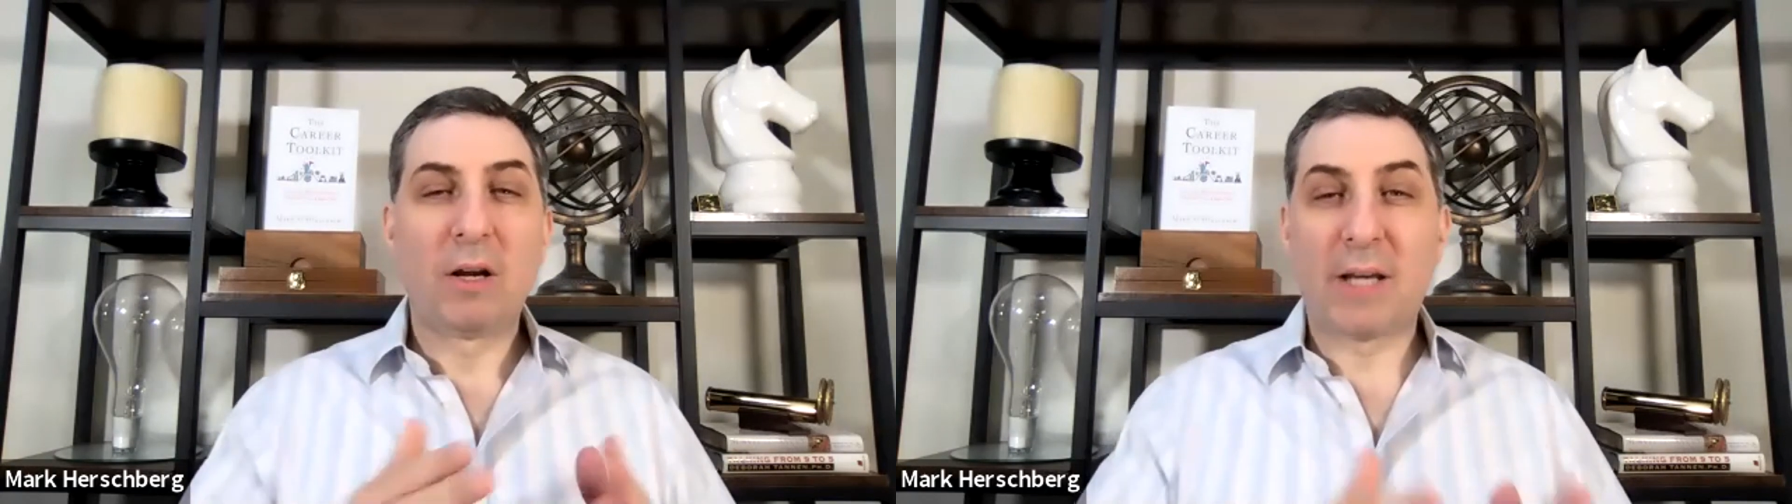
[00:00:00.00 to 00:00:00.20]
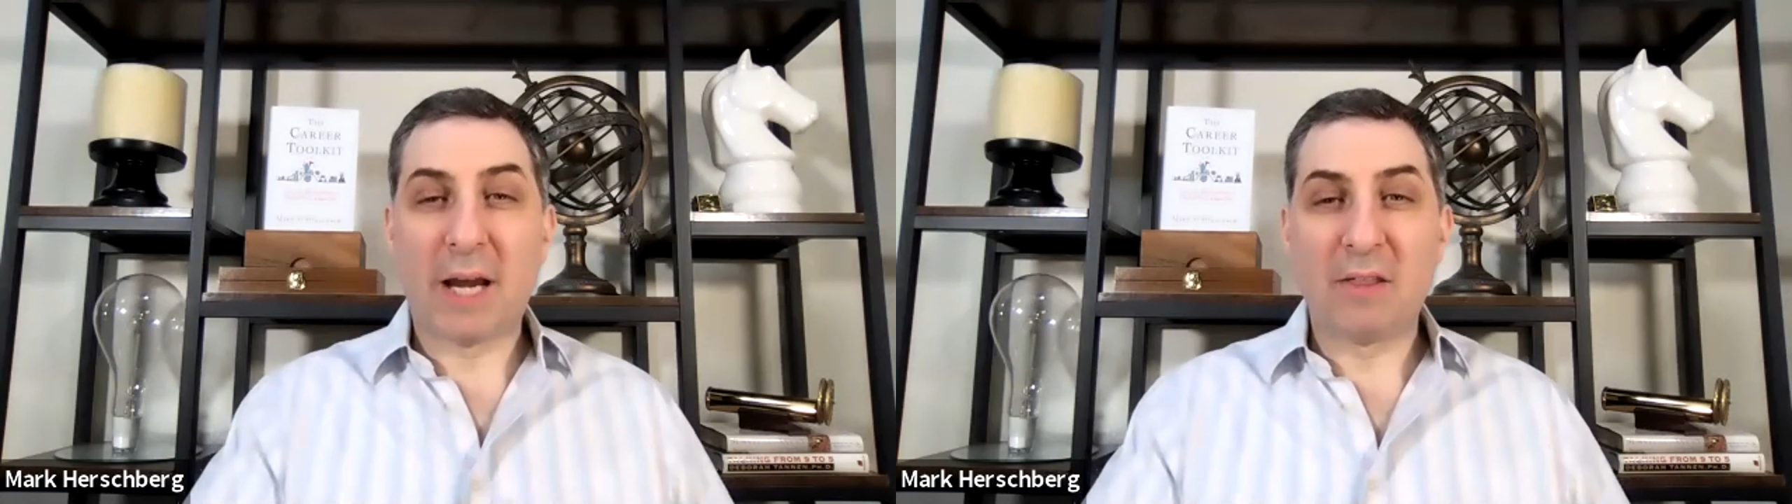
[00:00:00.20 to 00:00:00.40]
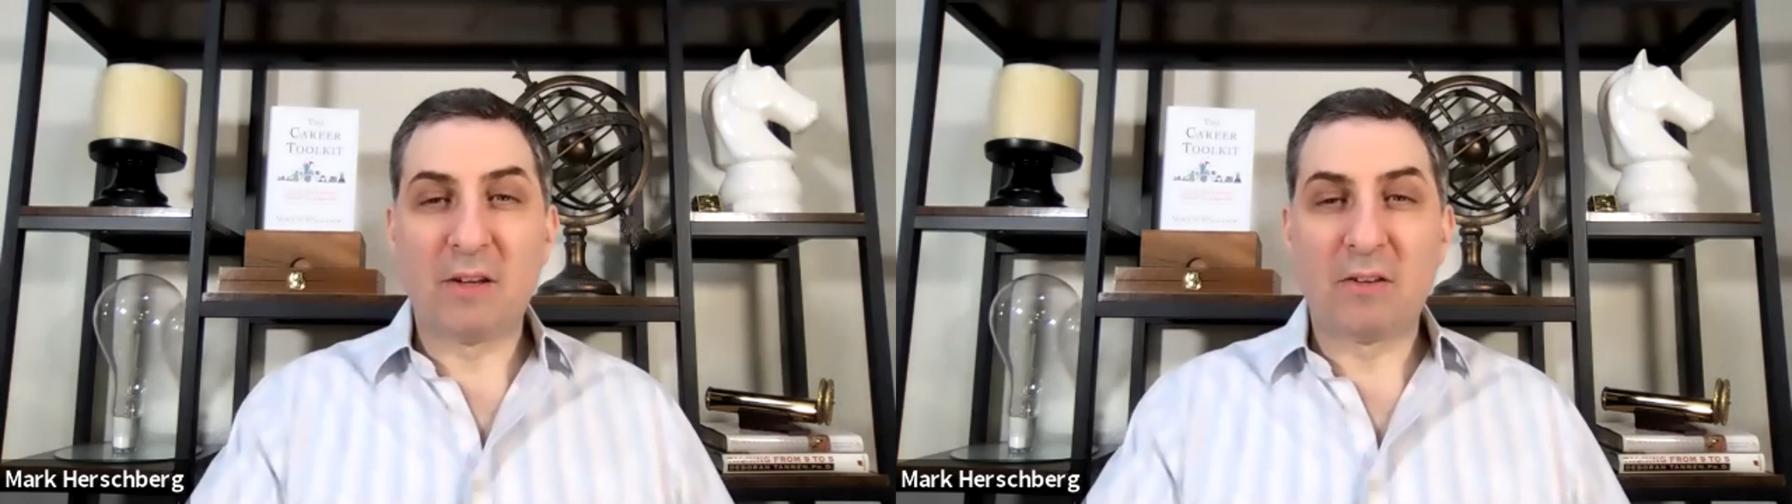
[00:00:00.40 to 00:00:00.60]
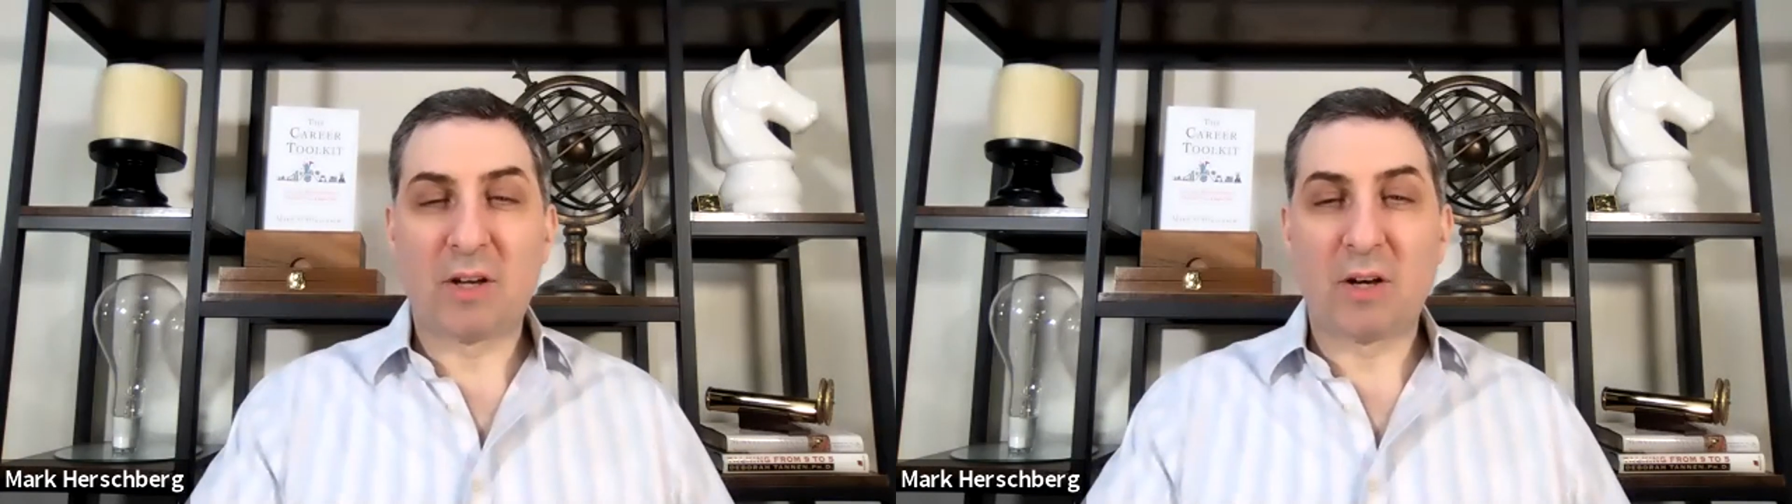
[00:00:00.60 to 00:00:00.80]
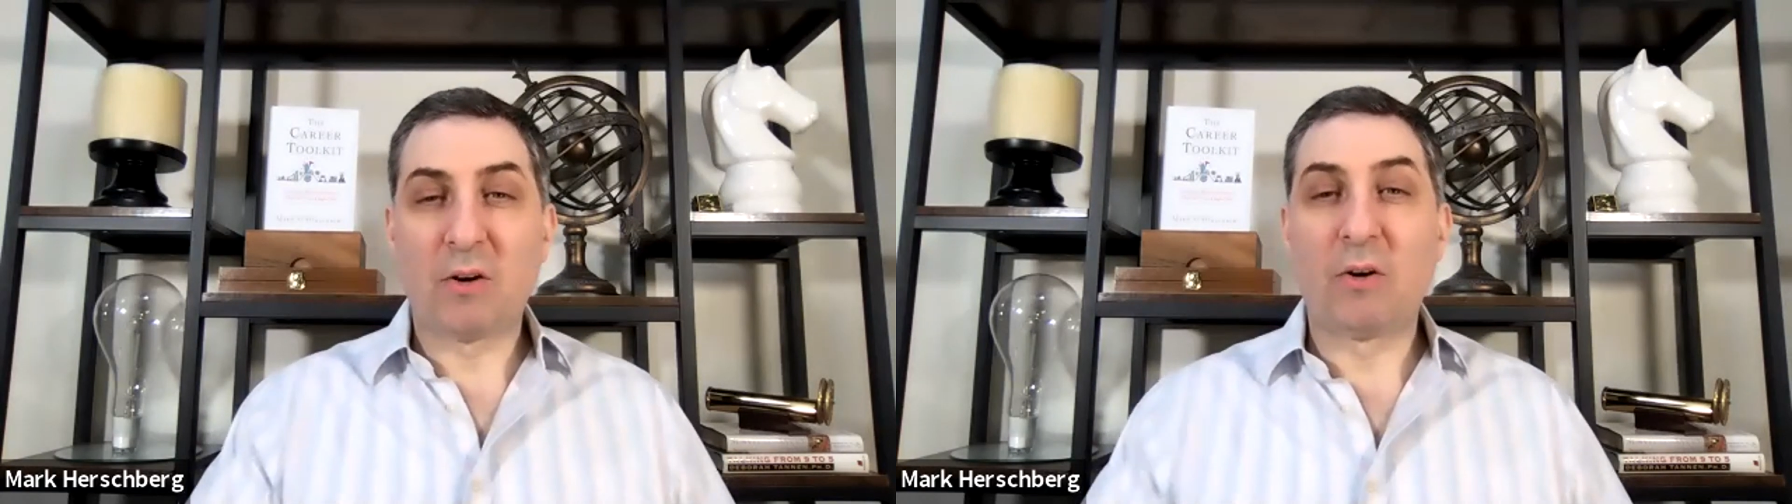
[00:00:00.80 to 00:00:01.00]
gain these
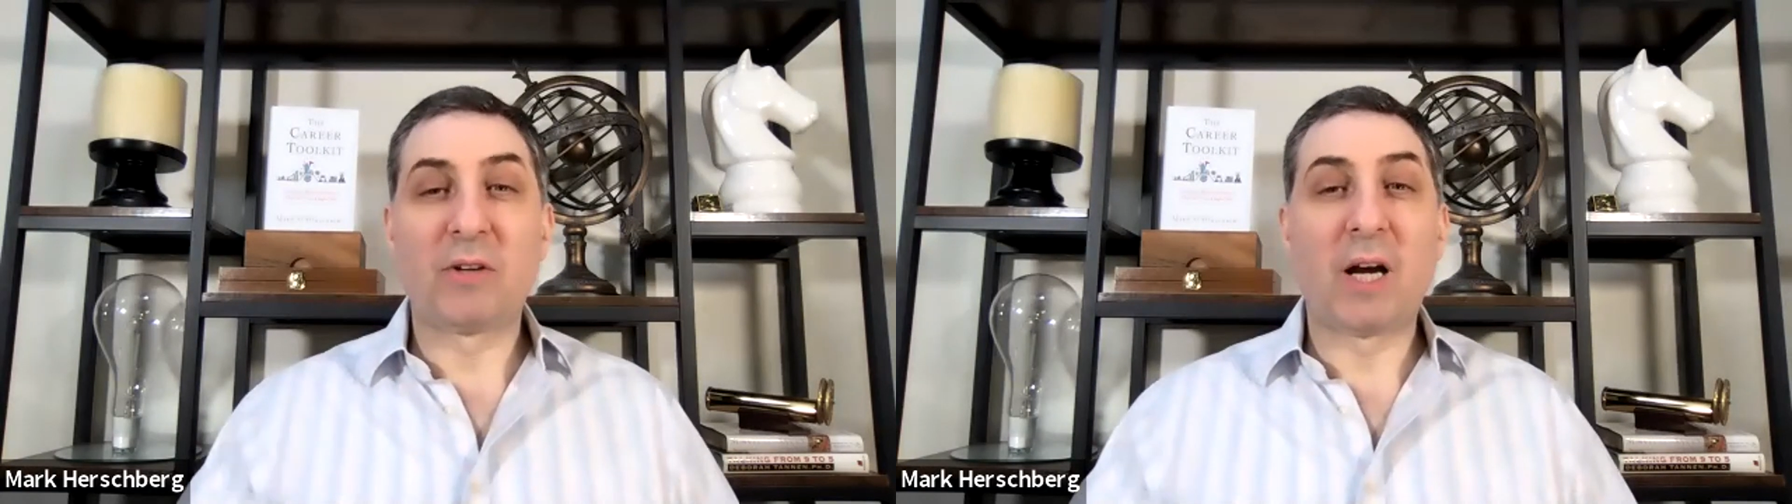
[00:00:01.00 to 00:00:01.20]
skills.